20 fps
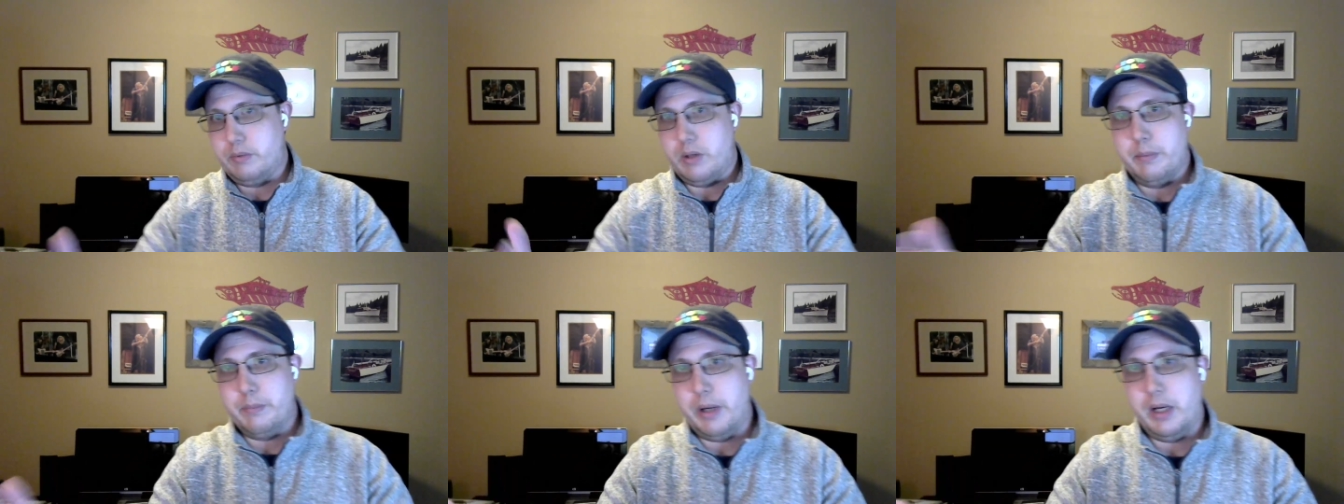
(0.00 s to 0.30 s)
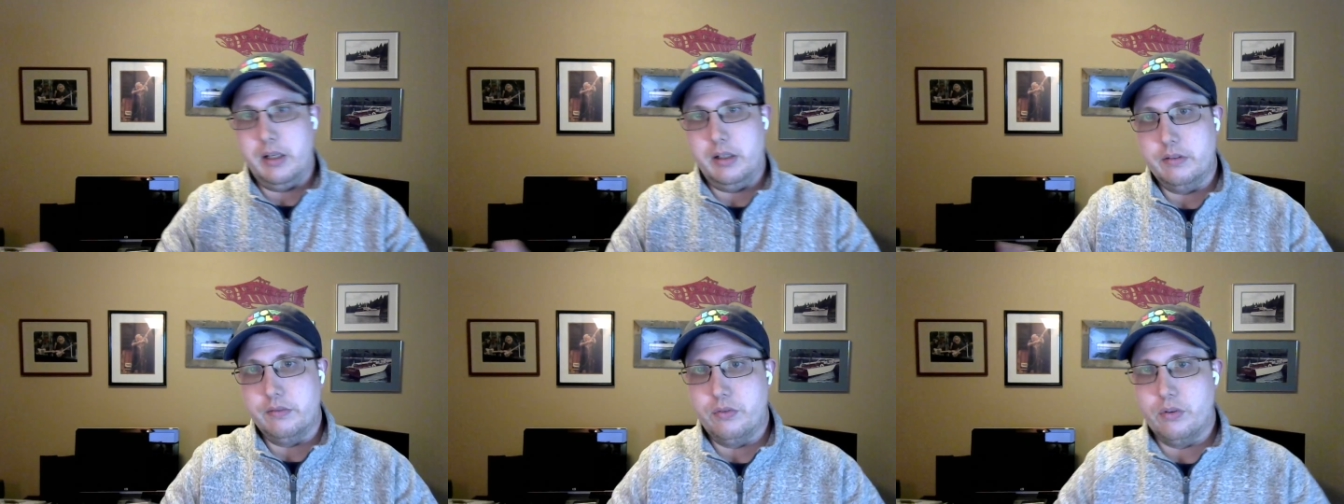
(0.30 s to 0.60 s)

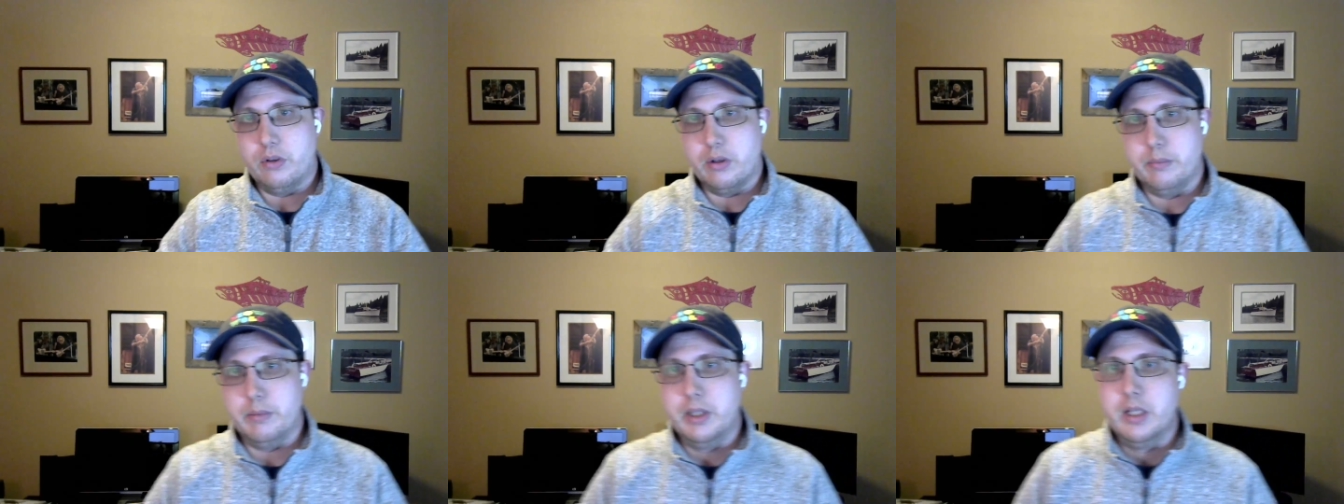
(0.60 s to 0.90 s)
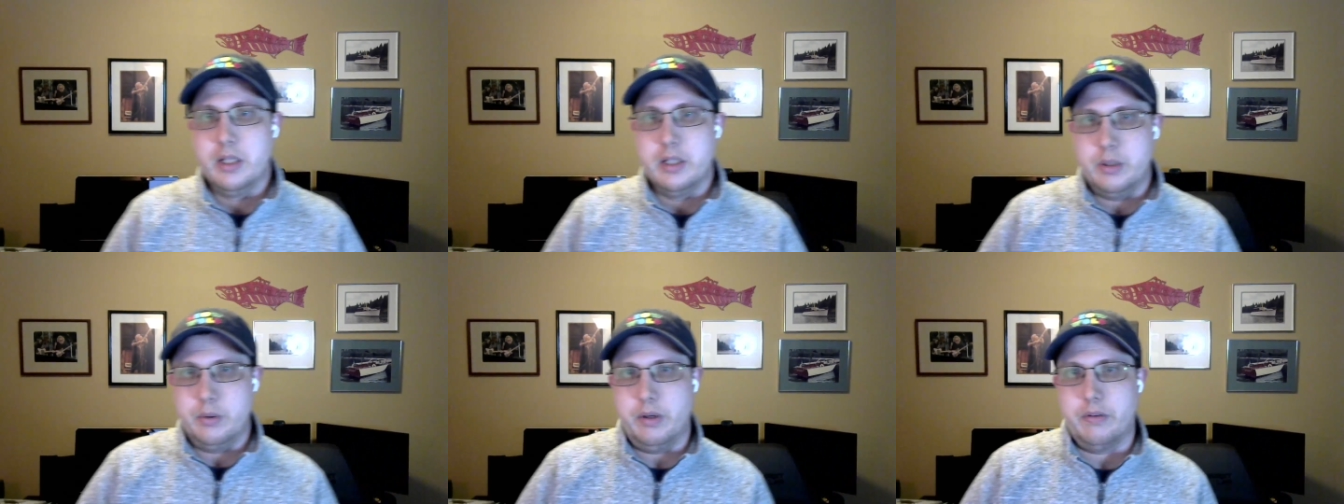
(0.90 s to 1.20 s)
compiled form,
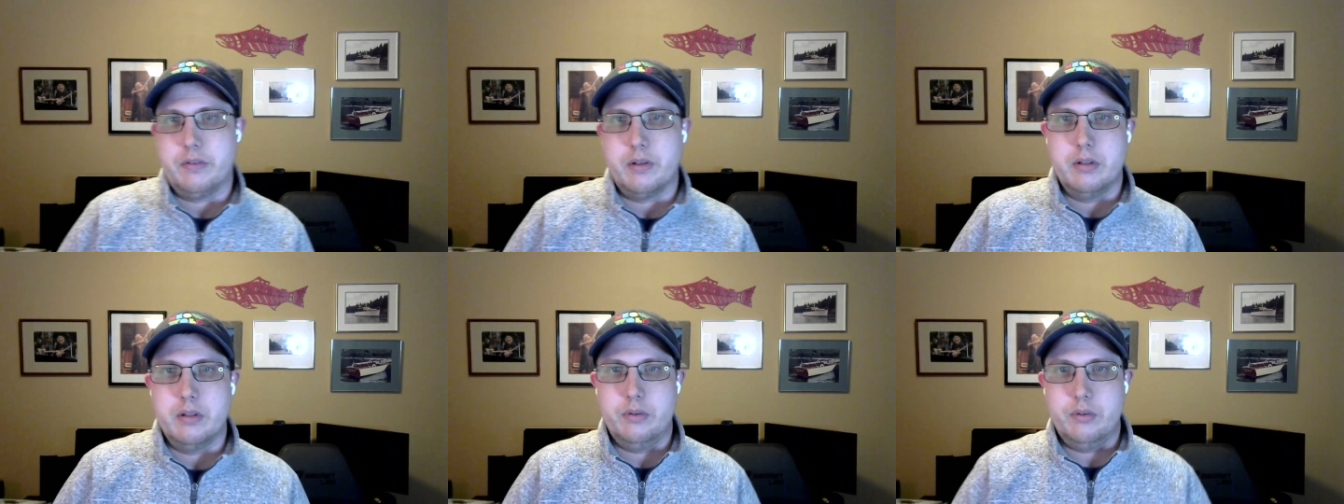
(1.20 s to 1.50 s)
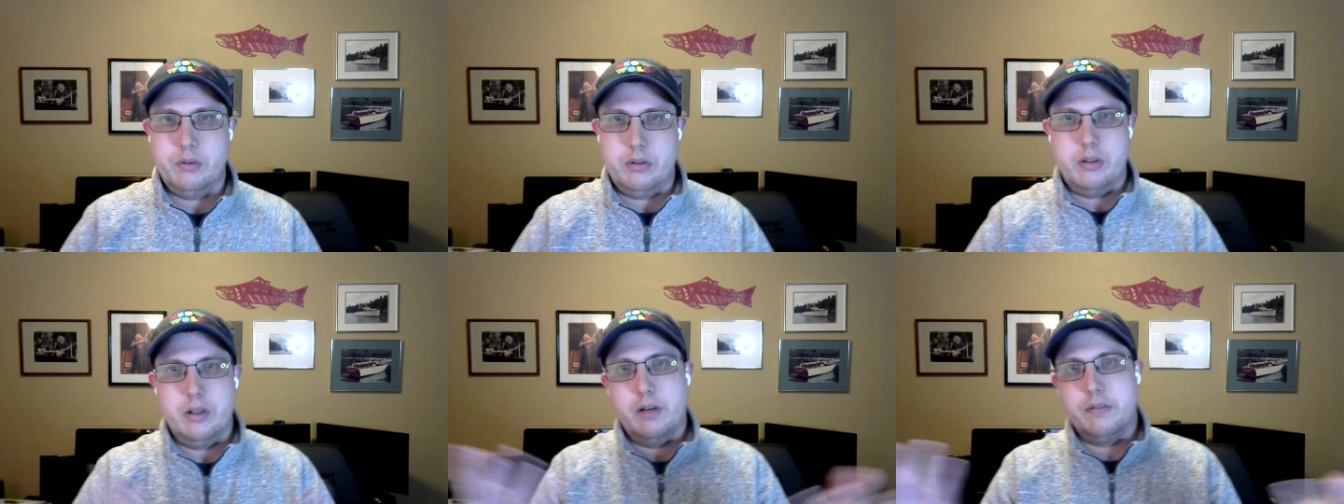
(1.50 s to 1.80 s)
you have to
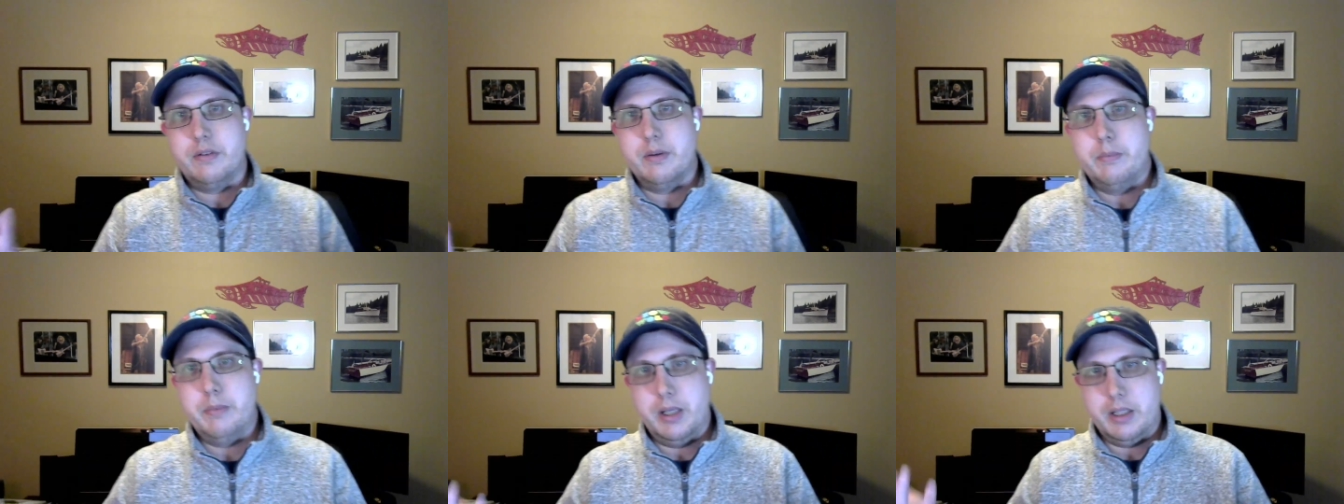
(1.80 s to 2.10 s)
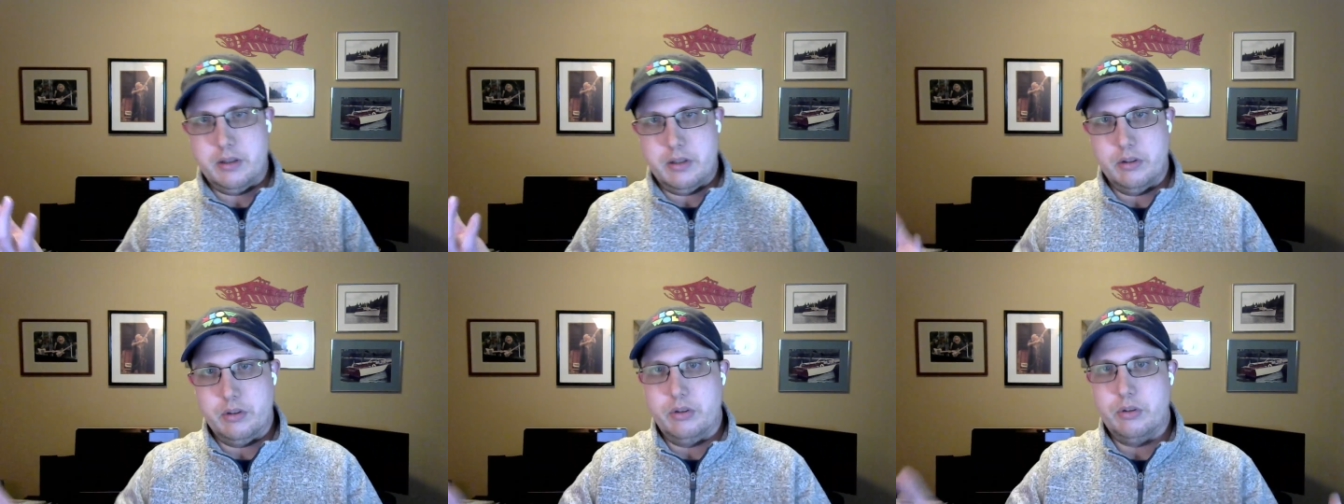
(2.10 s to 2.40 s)
you still have to
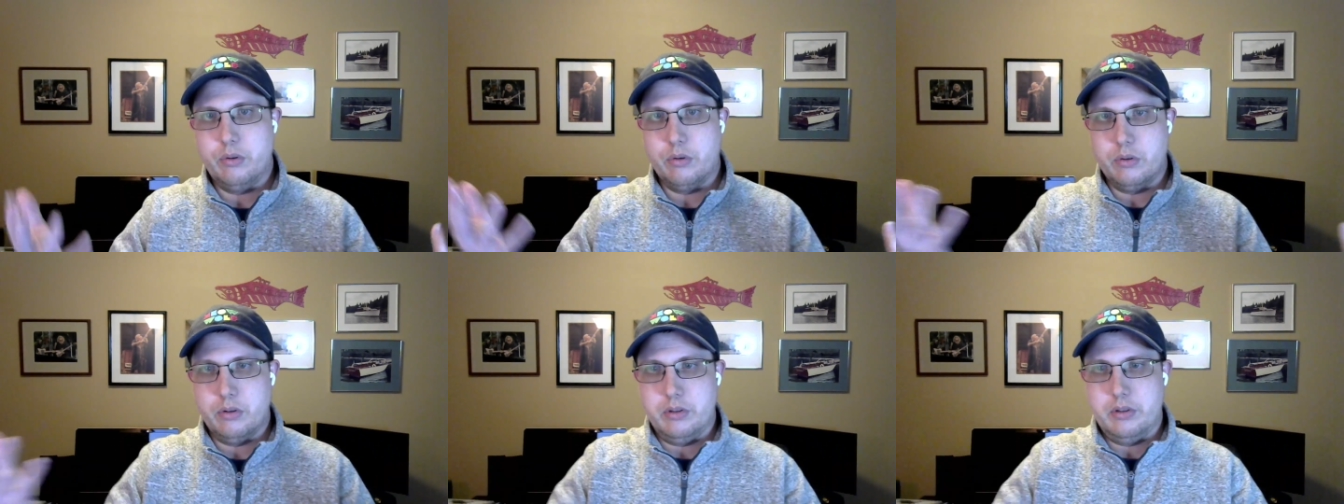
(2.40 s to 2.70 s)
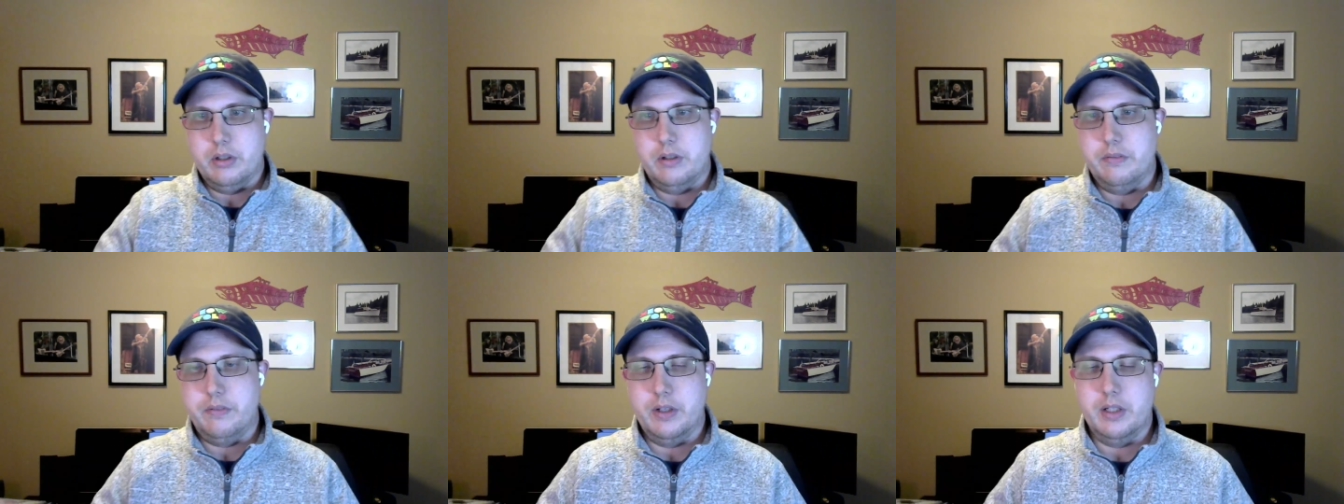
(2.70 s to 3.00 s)
make the
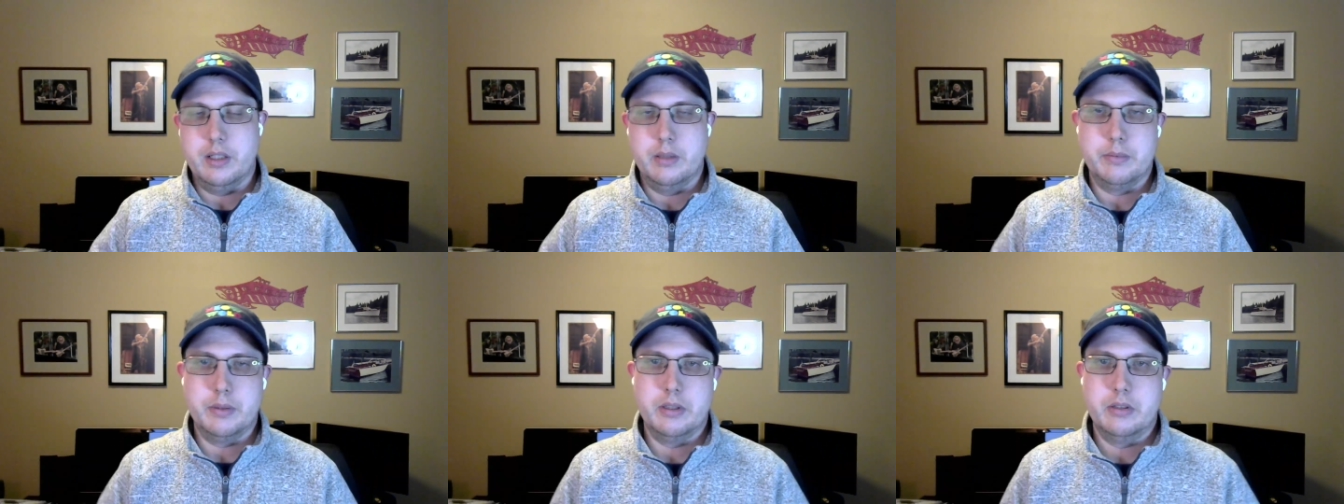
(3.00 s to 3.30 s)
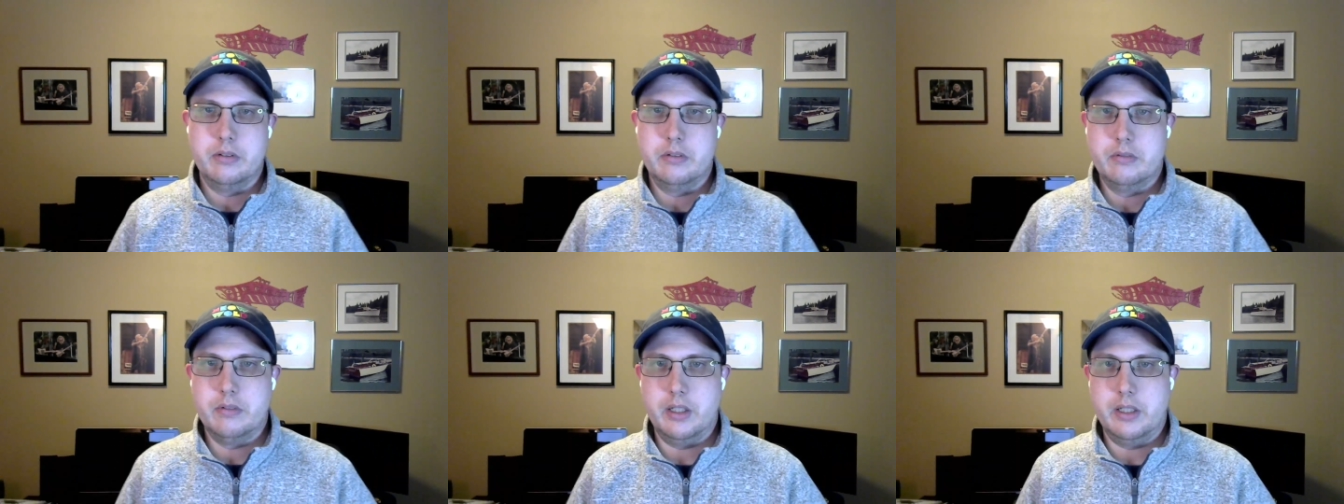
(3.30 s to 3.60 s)
source
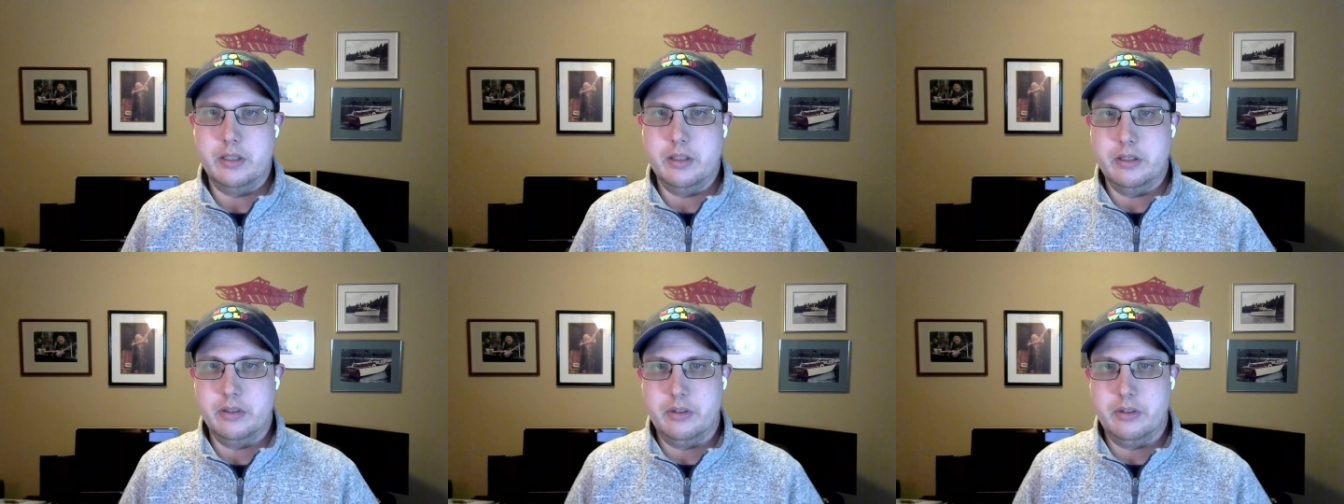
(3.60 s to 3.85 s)
available, right?